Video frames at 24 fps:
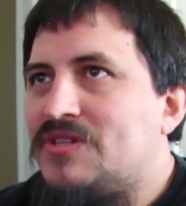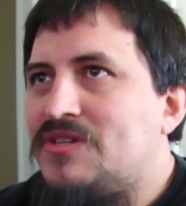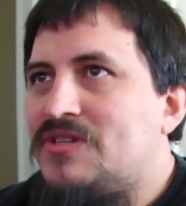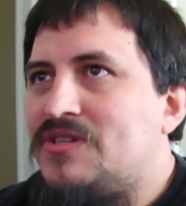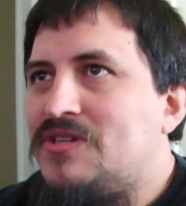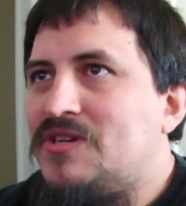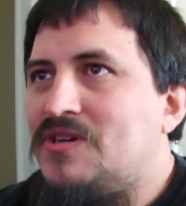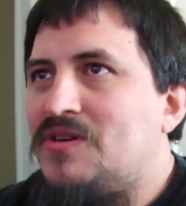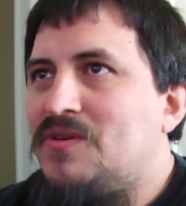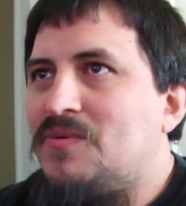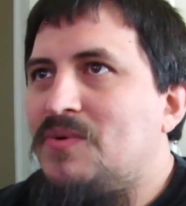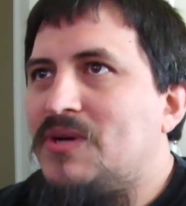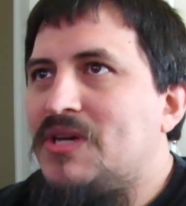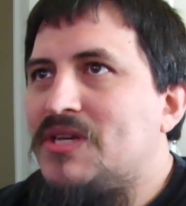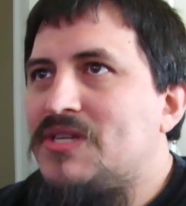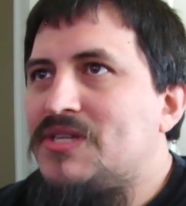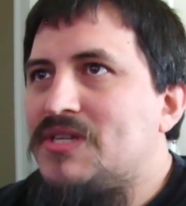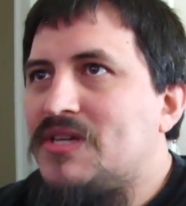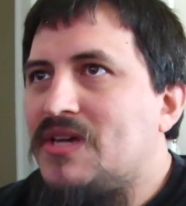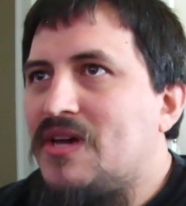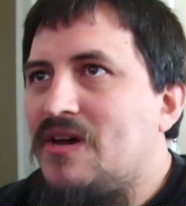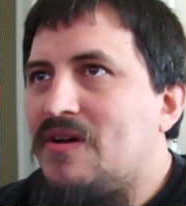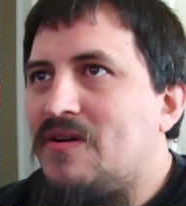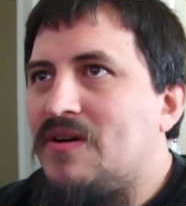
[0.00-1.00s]
2 weeks
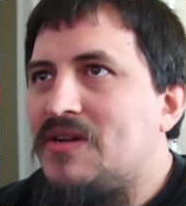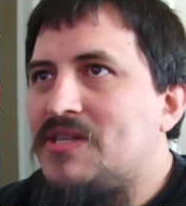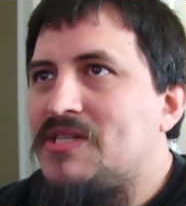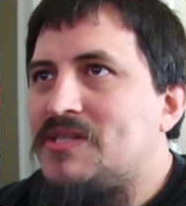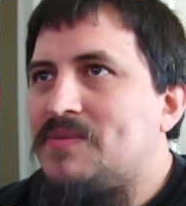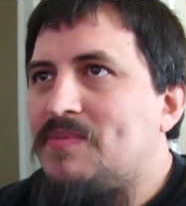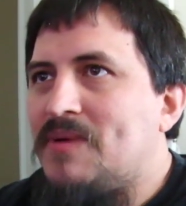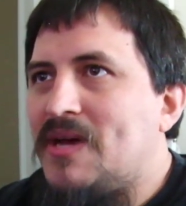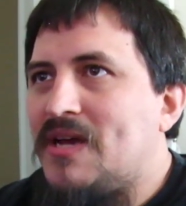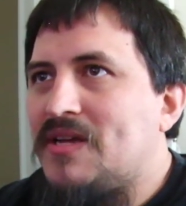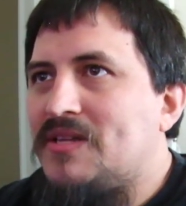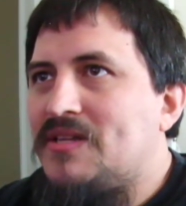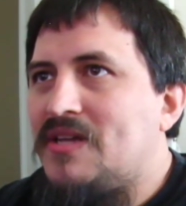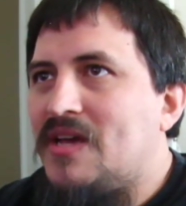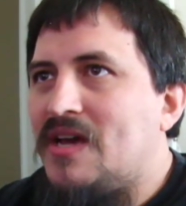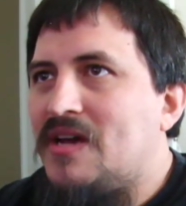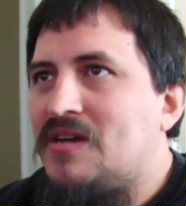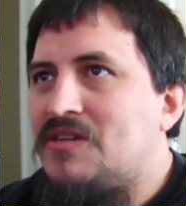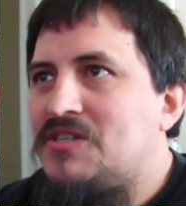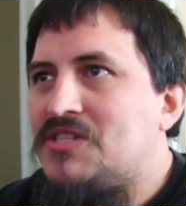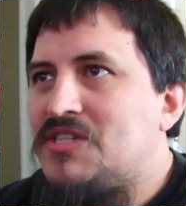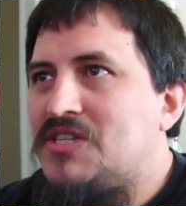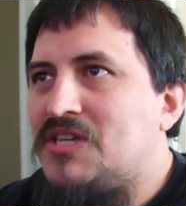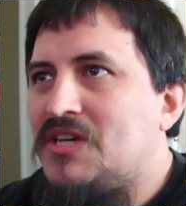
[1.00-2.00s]
ago on
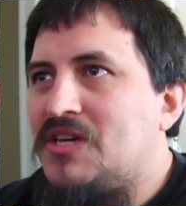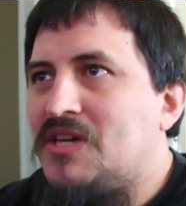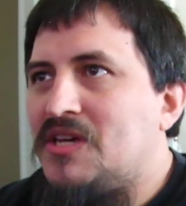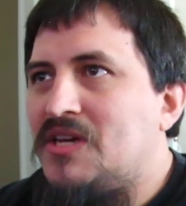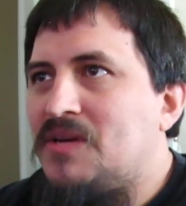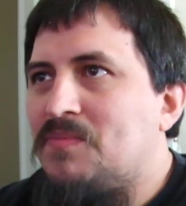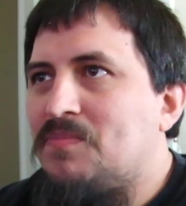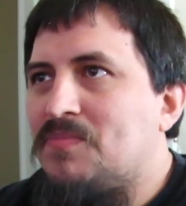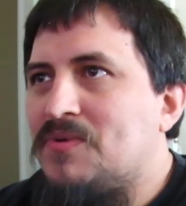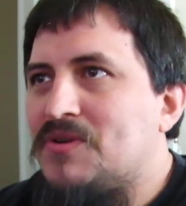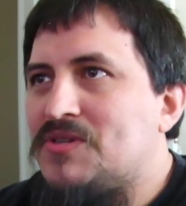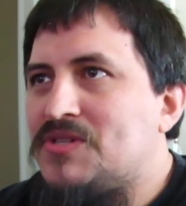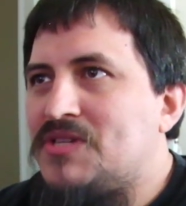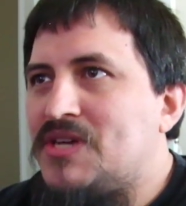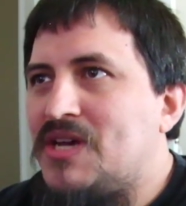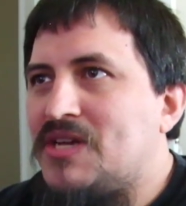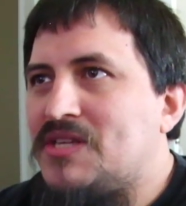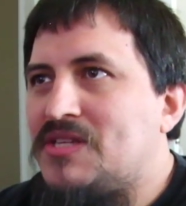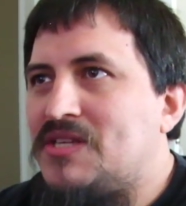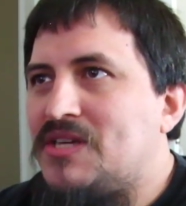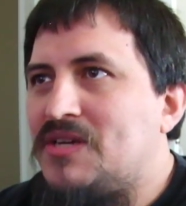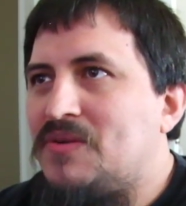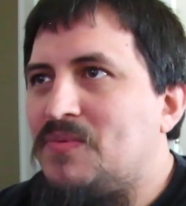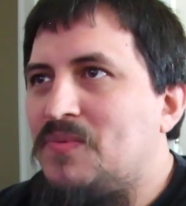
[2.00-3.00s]
SmackDown, she
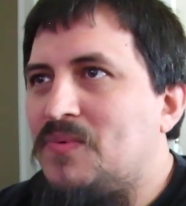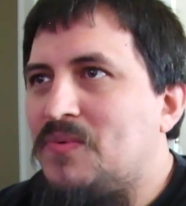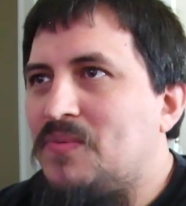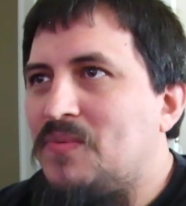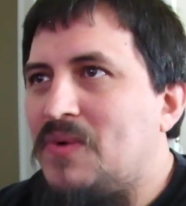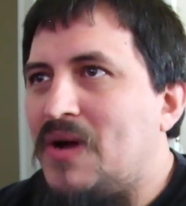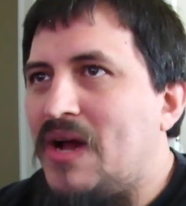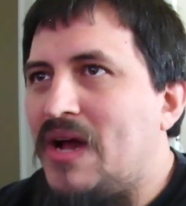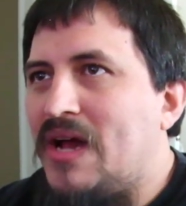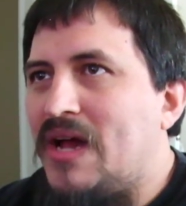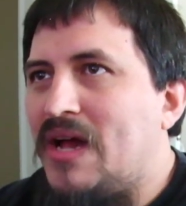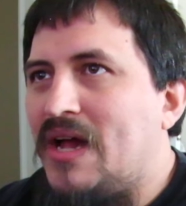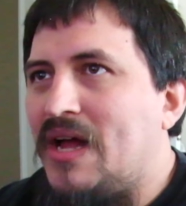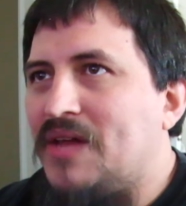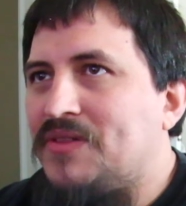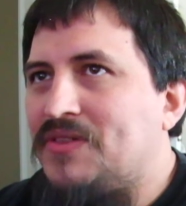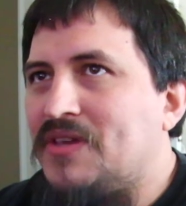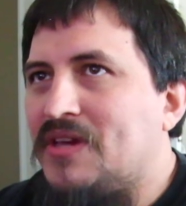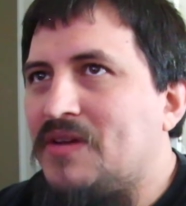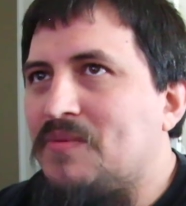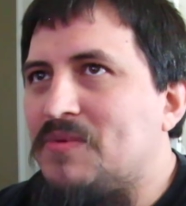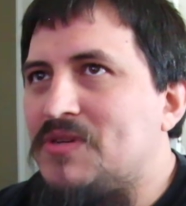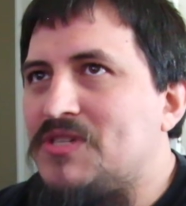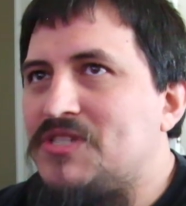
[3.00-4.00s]
protected, I
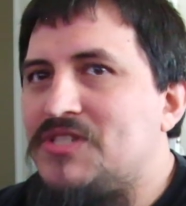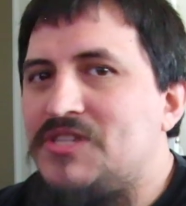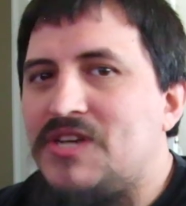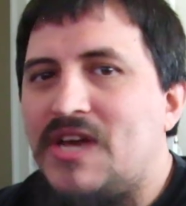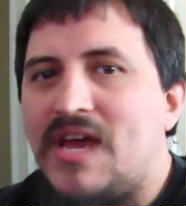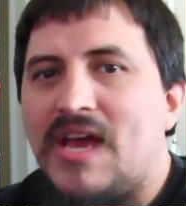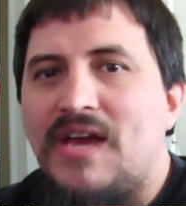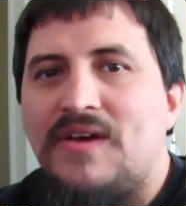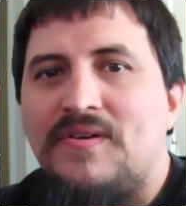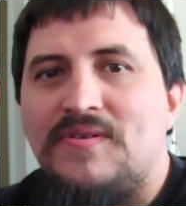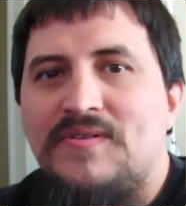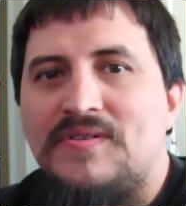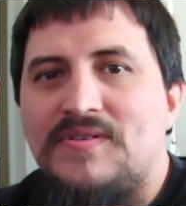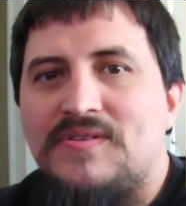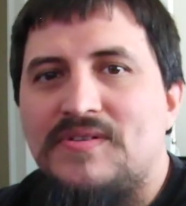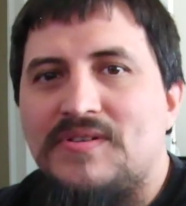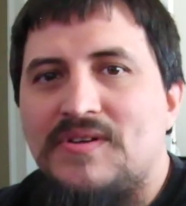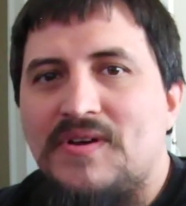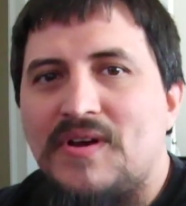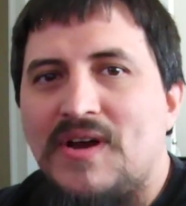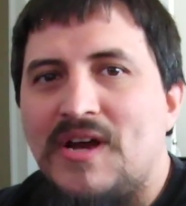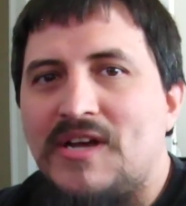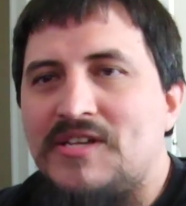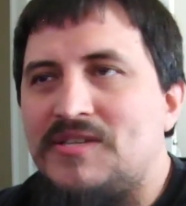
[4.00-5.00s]
think it was Jay, who is
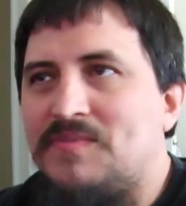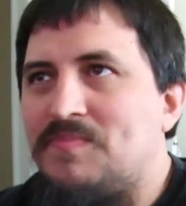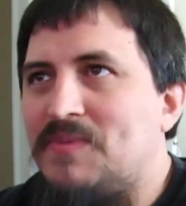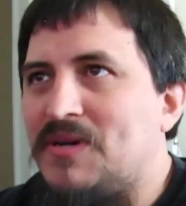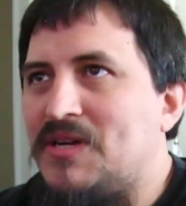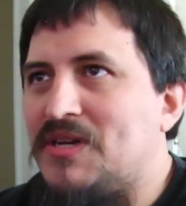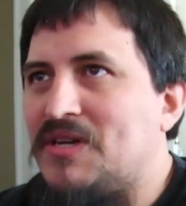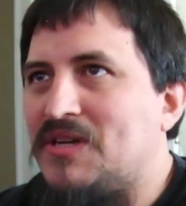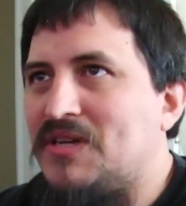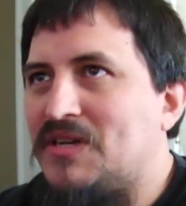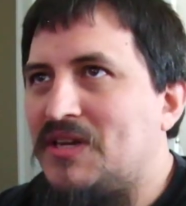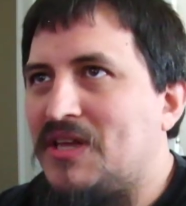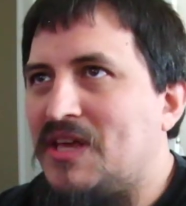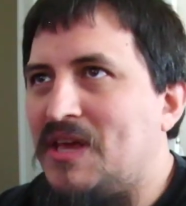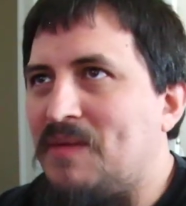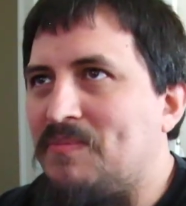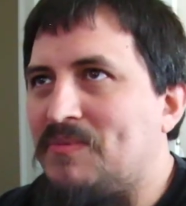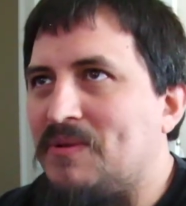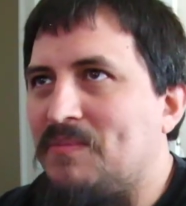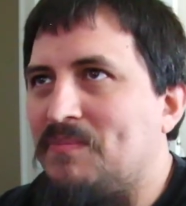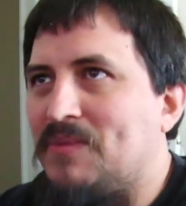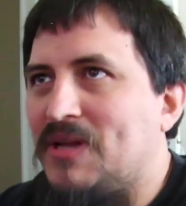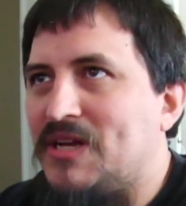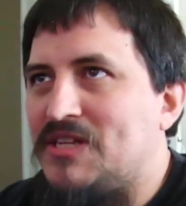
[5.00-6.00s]
her husband, keep
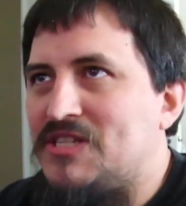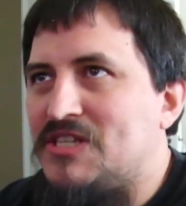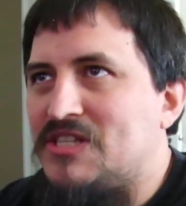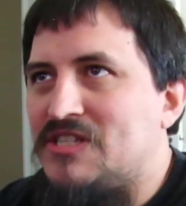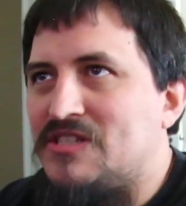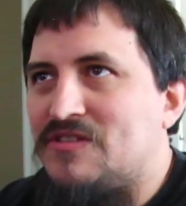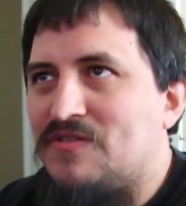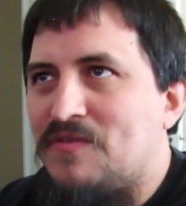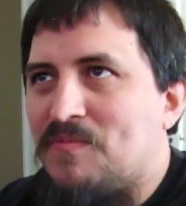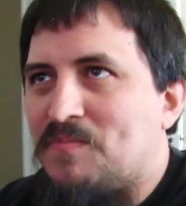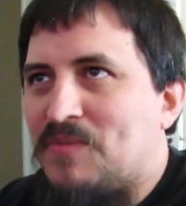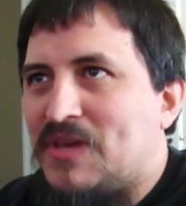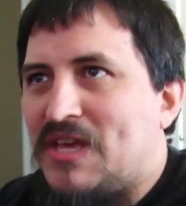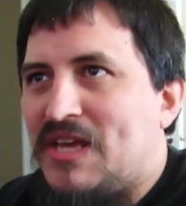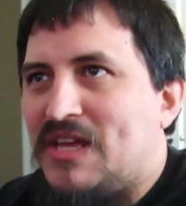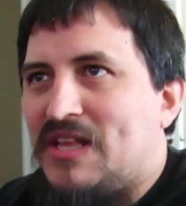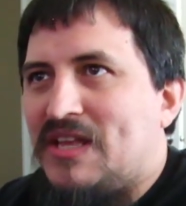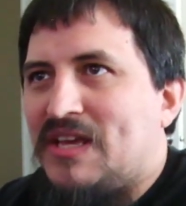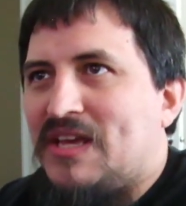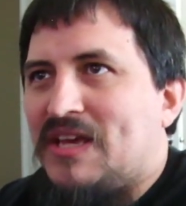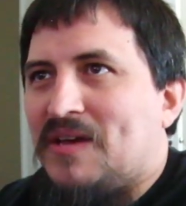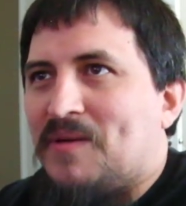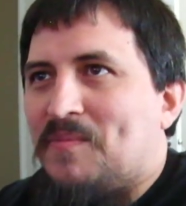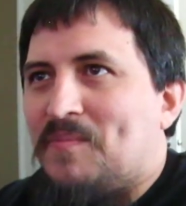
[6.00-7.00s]
the Bludgeons from
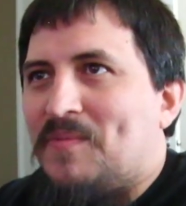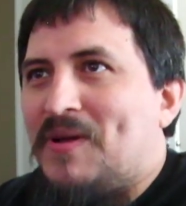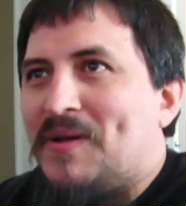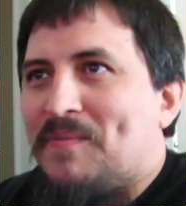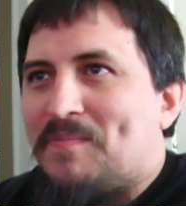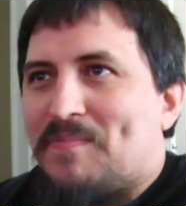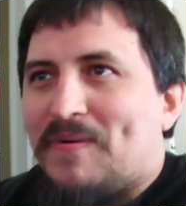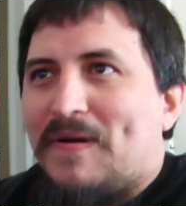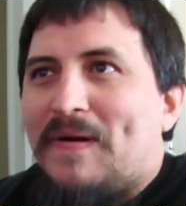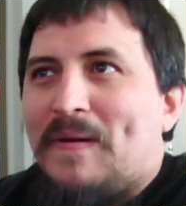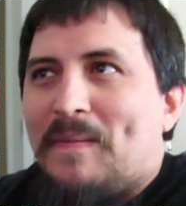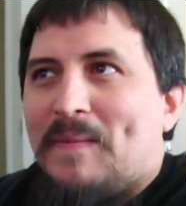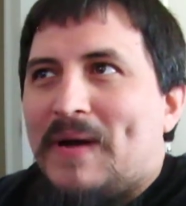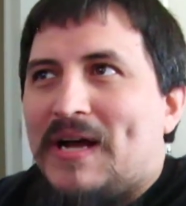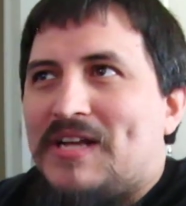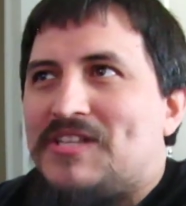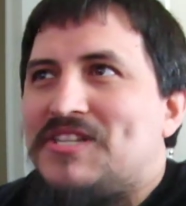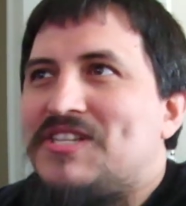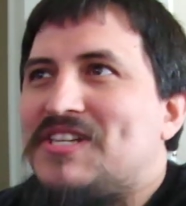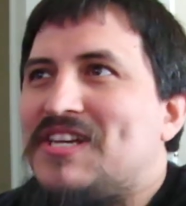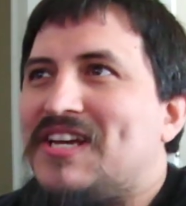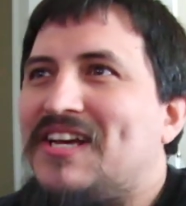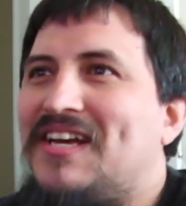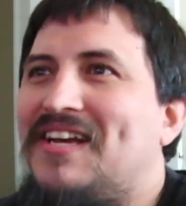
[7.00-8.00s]
killing him, pretty
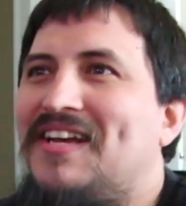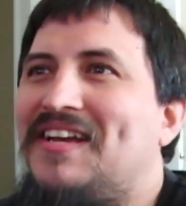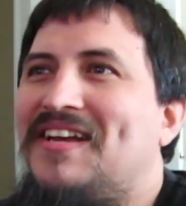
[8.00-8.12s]
much.